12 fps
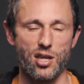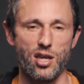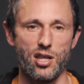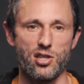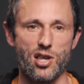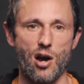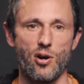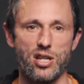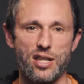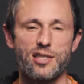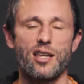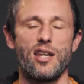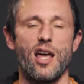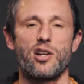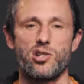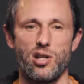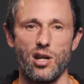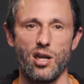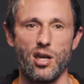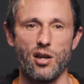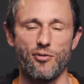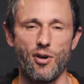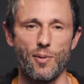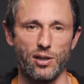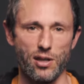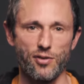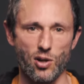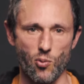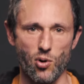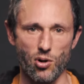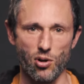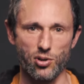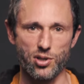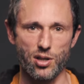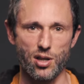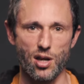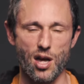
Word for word: It is our disconnection from a living world,